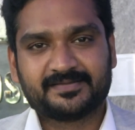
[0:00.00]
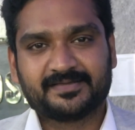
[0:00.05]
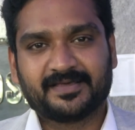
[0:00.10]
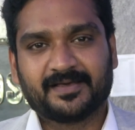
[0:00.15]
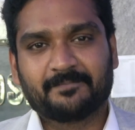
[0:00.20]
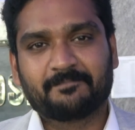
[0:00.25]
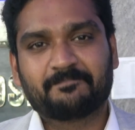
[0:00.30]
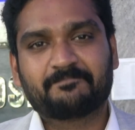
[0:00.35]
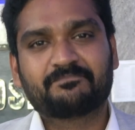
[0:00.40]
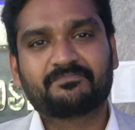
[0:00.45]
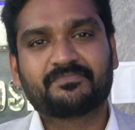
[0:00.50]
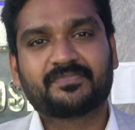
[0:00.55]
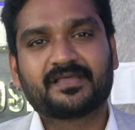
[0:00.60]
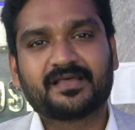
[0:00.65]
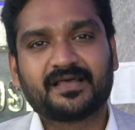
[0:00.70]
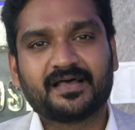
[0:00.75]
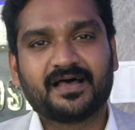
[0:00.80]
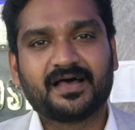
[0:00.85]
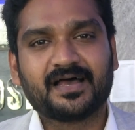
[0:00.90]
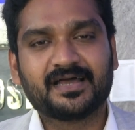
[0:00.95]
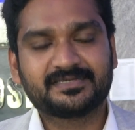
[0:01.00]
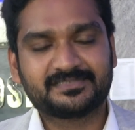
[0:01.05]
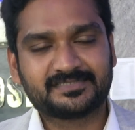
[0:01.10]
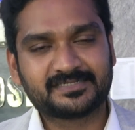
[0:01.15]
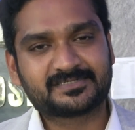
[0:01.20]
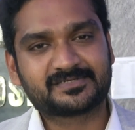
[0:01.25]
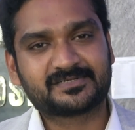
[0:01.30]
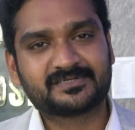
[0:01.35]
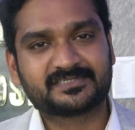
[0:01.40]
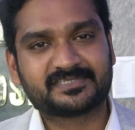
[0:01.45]
Yeah, I
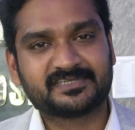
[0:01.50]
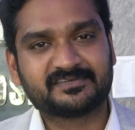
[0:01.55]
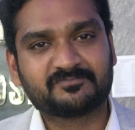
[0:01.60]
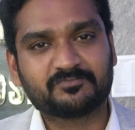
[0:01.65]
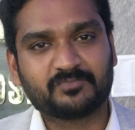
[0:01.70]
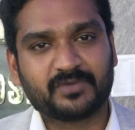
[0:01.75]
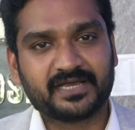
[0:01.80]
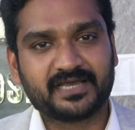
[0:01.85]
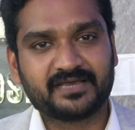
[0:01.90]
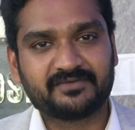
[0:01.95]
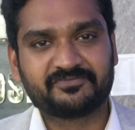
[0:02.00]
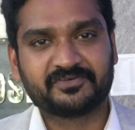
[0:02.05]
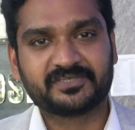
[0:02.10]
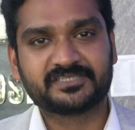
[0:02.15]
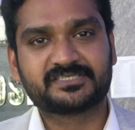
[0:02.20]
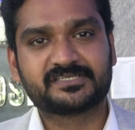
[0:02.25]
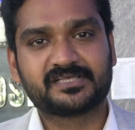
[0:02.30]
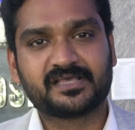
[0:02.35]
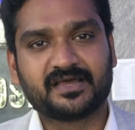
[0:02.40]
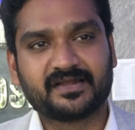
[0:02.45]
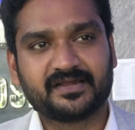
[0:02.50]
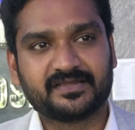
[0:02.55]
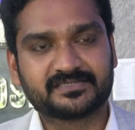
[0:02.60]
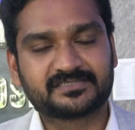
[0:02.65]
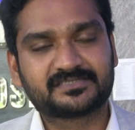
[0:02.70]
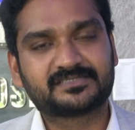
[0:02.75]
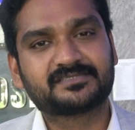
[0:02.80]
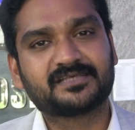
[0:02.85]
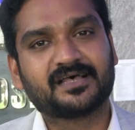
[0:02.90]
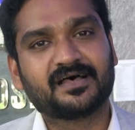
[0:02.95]
just received my F A C R
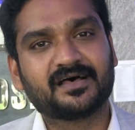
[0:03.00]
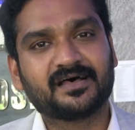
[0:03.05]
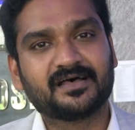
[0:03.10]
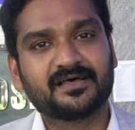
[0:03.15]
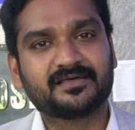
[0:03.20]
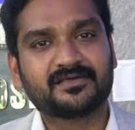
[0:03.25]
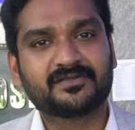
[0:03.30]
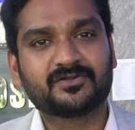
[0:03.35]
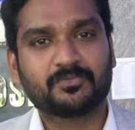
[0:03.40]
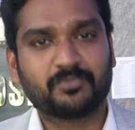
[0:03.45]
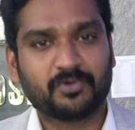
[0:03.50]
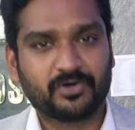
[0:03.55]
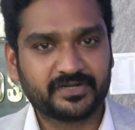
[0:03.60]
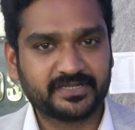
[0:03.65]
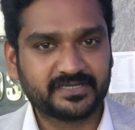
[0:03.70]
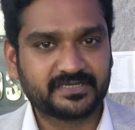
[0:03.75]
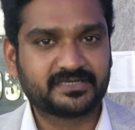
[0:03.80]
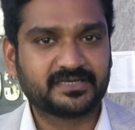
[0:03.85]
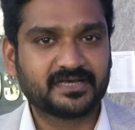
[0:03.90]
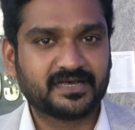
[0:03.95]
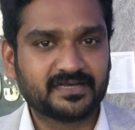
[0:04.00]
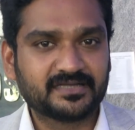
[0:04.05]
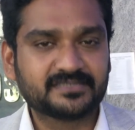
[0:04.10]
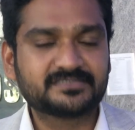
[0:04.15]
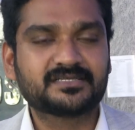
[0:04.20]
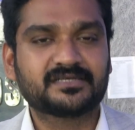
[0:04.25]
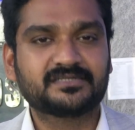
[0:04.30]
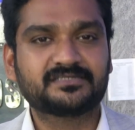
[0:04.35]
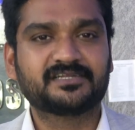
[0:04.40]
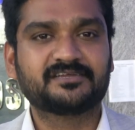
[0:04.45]
S uh, robotic uh,
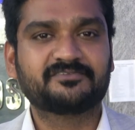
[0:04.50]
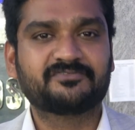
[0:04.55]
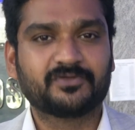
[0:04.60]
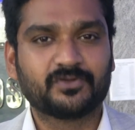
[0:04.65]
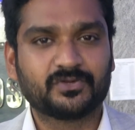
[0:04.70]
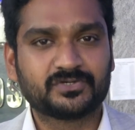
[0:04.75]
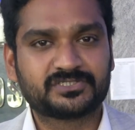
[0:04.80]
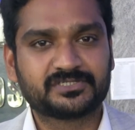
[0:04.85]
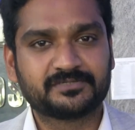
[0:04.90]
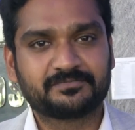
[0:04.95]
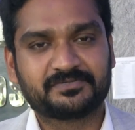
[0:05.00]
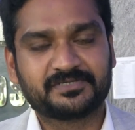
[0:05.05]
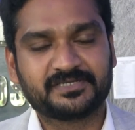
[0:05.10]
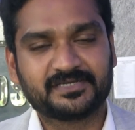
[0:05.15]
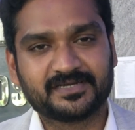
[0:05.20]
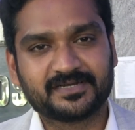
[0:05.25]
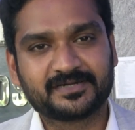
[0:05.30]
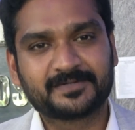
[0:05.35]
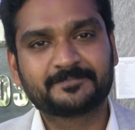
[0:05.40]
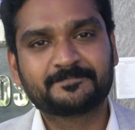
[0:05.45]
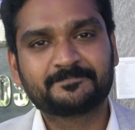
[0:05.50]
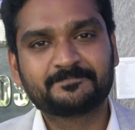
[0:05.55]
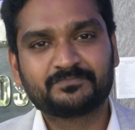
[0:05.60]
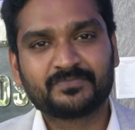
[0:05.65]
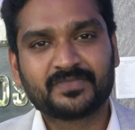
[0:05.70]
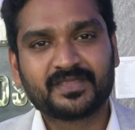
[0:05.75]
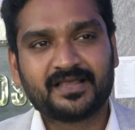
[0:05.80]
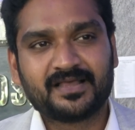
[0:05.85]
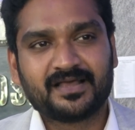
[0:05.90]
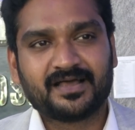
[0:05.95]
surgery fellowship here.
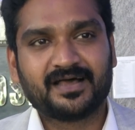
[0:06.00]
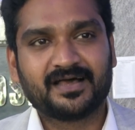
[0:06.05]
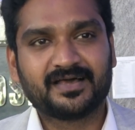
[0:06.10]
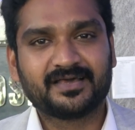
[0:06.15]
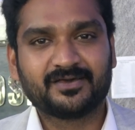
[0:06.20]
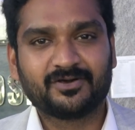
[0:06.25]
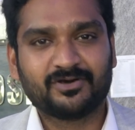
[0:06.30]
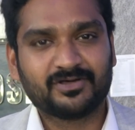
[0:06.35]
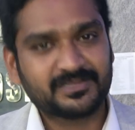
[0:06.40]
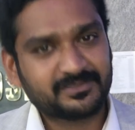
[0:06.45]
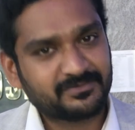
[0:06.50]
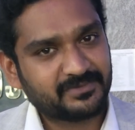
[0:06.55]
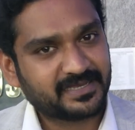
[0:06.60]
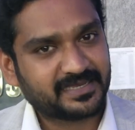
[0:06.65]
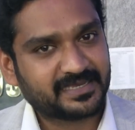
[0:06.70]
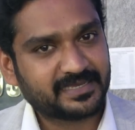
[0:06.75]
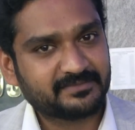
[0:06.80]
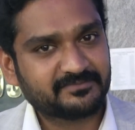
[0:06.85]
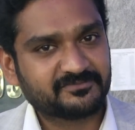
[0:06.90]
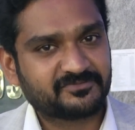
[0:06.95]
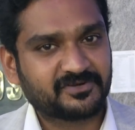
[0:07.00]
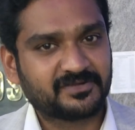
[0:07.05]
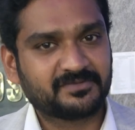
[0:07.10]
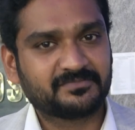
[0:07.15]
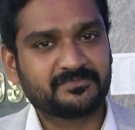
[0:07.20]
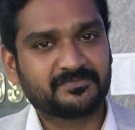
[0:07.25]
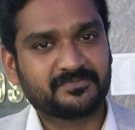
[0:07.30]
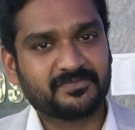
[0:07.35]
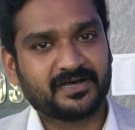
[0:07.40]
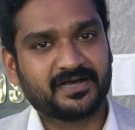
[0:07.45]
I all the way came
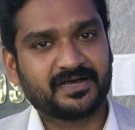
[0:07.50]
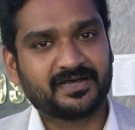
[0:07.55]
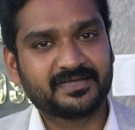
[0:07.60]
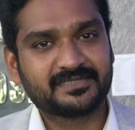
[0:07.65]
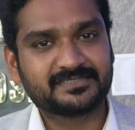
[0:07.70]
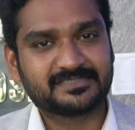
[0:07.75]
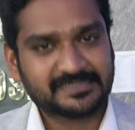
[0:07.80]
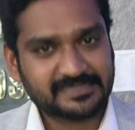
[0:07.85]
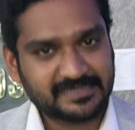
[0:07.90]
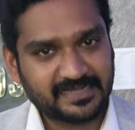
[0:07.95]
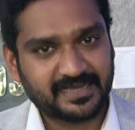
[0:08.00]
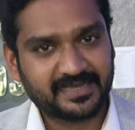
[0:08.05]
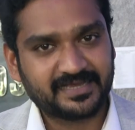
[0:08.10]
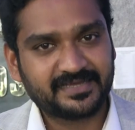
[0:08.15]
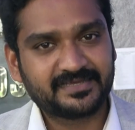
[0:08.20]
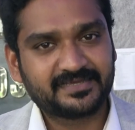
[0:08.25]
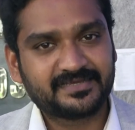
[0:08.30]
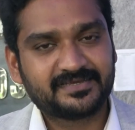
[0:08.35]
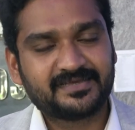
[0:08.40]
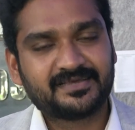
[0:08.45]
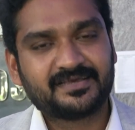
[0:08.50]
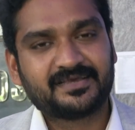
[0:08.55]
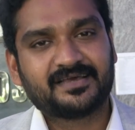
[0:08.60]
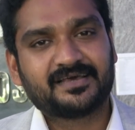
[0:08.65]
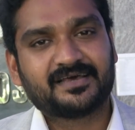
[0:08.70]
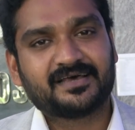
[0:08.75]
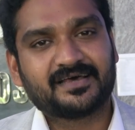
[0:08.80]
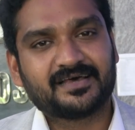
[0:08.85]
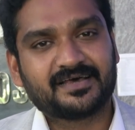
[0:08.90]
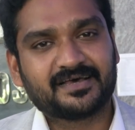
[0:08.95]
from uh, Chennai
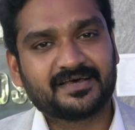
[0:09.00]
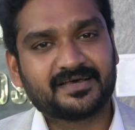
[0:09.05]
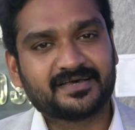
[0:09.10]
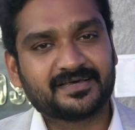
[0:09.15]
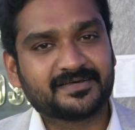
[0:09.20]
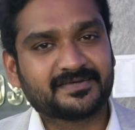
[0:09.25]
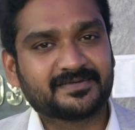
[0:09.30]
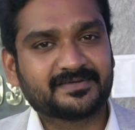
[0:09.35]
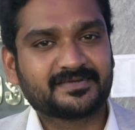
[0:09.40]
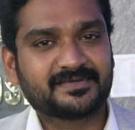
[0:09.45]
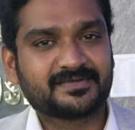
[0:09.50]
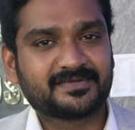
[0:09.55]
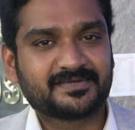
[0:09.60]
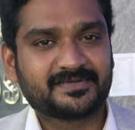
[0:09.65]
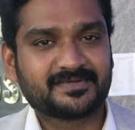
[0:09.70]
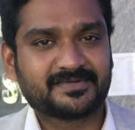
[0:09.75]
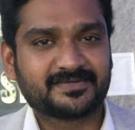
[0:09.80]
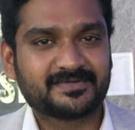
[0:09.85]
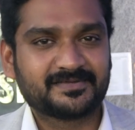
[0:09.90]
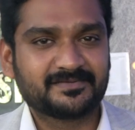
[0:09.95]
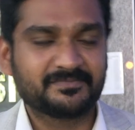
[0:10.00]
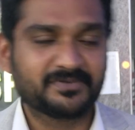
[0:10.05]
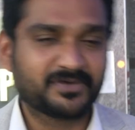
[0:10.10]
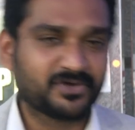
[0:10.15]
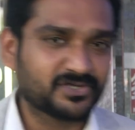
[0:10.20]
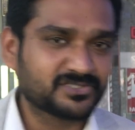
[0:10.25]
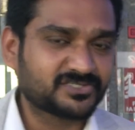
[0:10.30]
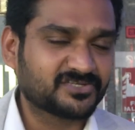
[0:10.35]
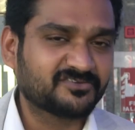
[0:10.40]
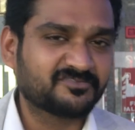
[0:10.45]
uh,
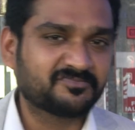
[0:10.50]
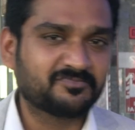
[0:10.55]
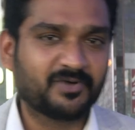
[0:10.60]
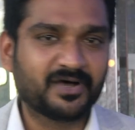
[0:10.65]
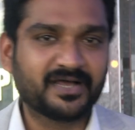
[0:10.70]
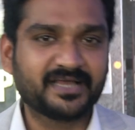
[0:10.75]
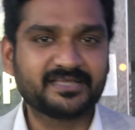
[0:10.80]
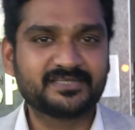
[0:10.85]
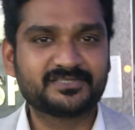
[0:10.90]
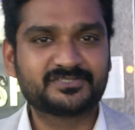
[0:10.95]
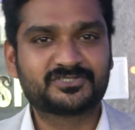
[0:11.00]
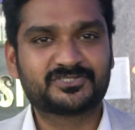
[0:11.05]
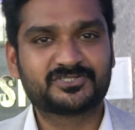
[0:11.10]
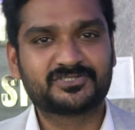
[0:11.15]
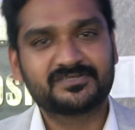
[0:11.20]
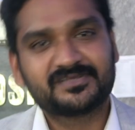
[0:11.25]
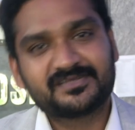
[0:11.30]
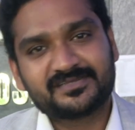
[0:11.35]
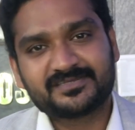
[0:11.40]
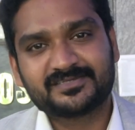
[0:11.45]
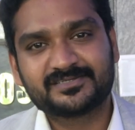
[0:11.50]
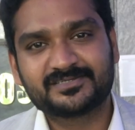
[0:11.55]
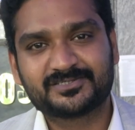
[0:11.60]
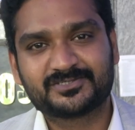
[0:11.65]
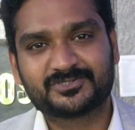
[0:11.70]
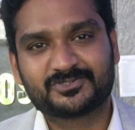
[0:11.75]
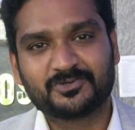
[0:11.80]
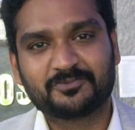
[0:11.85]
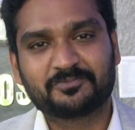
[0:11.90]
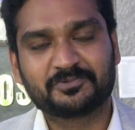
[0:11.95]
because of my
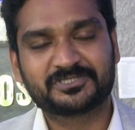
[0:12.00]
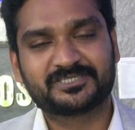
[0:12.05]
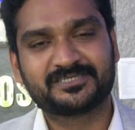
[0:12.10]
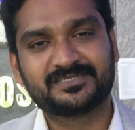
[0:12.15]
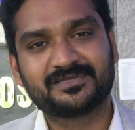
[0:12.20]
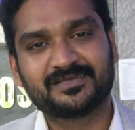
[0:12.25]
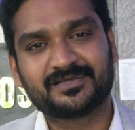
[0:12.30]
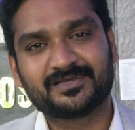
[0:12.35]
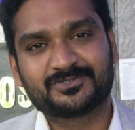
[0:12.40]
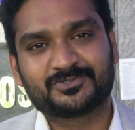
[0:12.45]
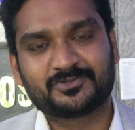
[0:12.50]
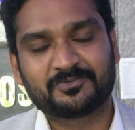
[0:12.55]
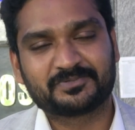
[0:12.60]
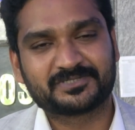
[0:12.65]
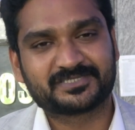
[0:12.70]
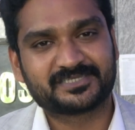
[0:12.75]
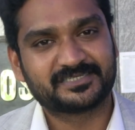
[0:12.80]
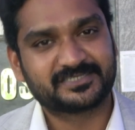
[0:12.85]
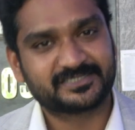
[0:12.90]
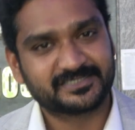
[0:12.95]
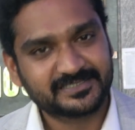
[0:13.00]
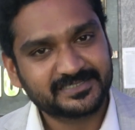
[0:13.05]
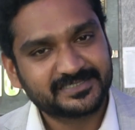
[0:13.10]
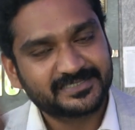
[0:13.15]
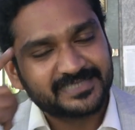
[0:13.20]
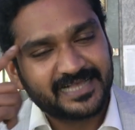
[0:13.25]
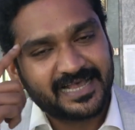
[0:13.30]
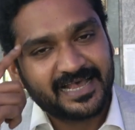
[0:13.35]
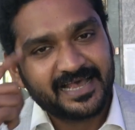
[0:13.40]
superstitions.